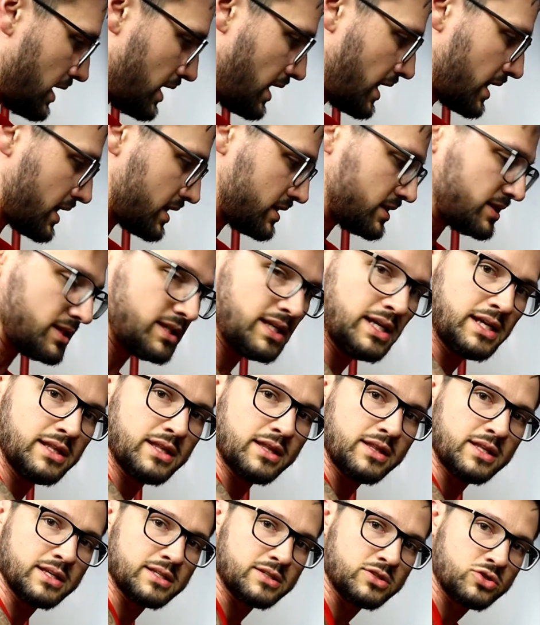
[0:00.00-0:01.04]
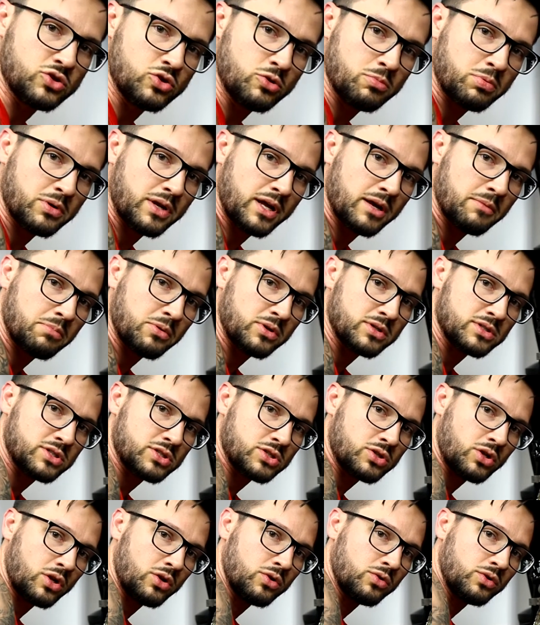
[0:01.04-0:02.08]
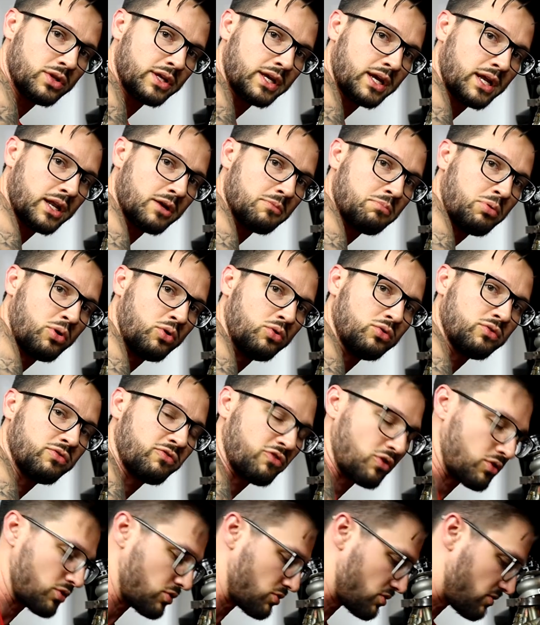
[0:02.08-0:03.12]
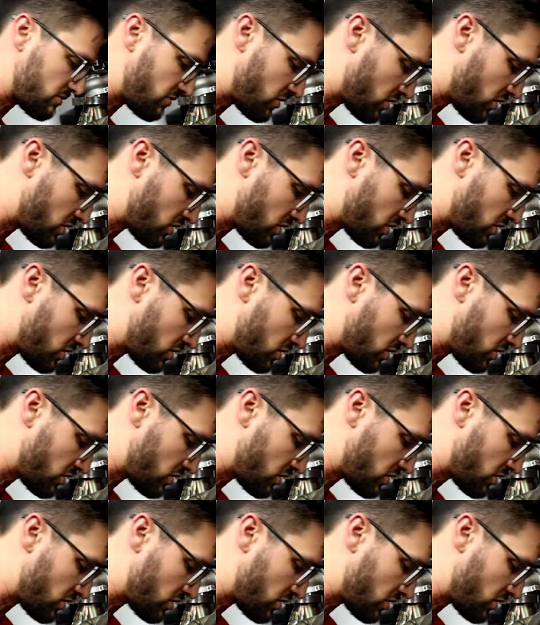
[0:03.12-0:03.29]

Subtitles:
and I can see that this super damper is slowly getting pulled further and